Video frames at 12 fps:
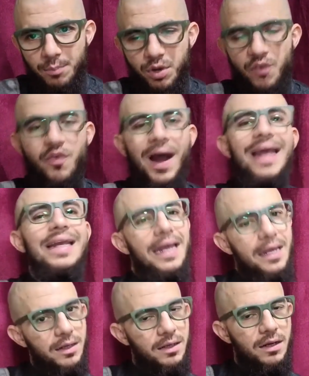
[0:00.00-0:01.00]

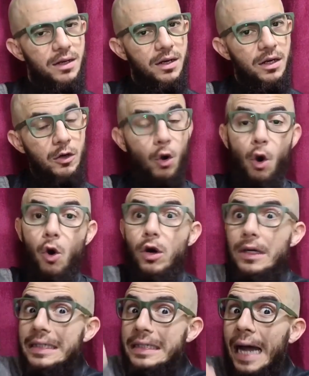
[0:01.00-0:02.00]
providing
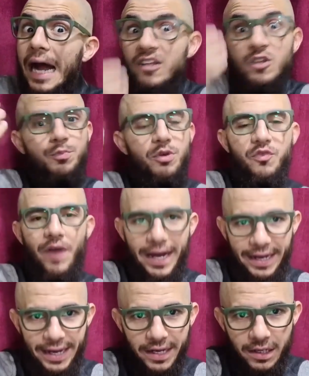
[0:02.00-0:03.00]
or not
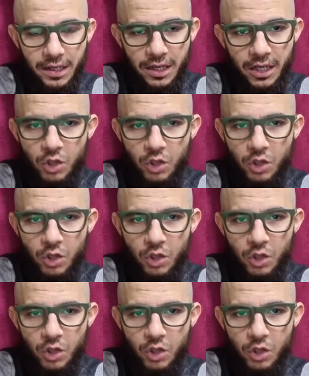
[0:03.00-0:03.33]
providing